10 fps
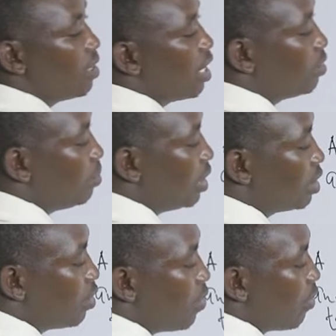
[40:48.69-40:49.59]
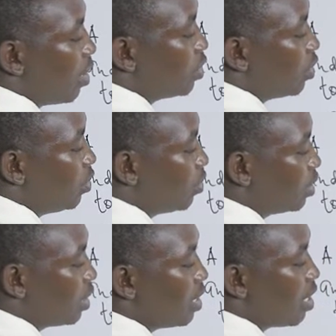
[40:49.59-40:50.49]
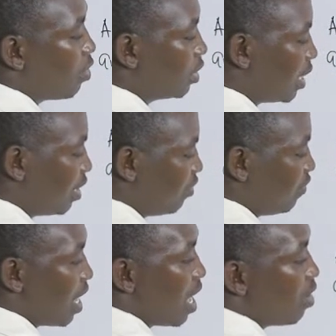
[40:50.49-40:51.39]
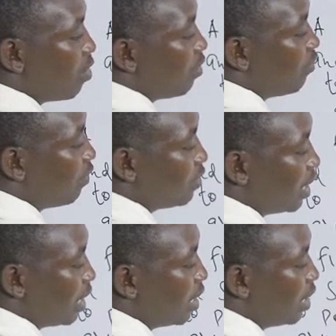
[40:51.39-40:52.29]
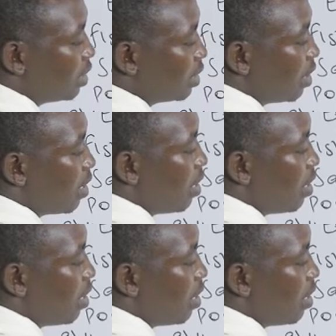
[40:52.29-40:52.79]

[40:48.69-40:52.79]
That means we are going to use the cosine of the angle 50 degrees